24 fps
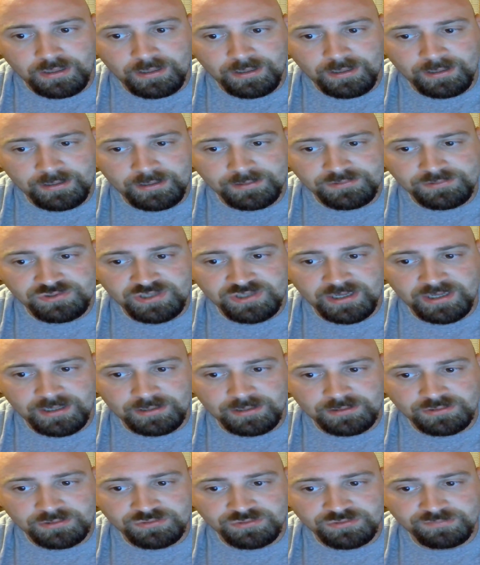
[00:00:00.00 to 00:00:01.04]
and
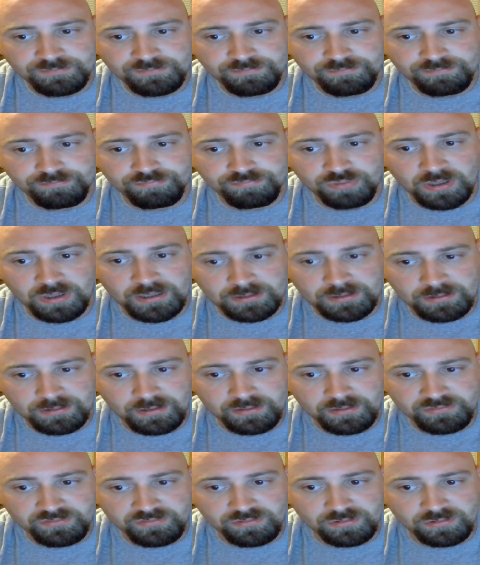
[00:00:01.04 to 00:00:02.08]
challenge Brock
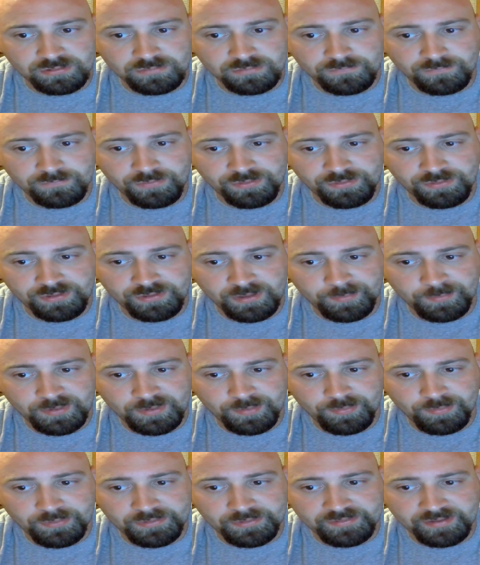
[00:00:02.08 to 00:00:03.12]
Lesnar for the
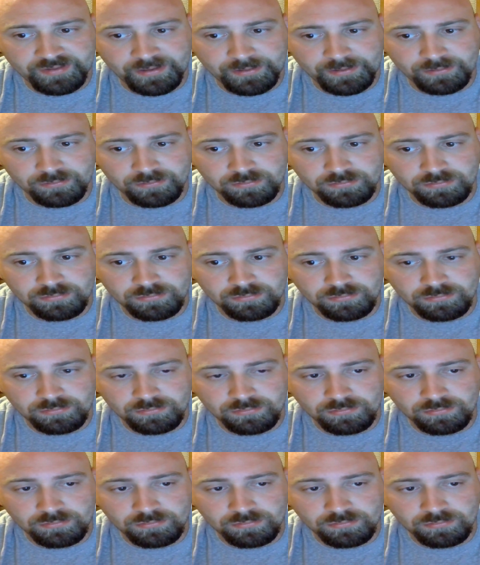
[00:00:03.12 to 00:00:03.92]
WWE title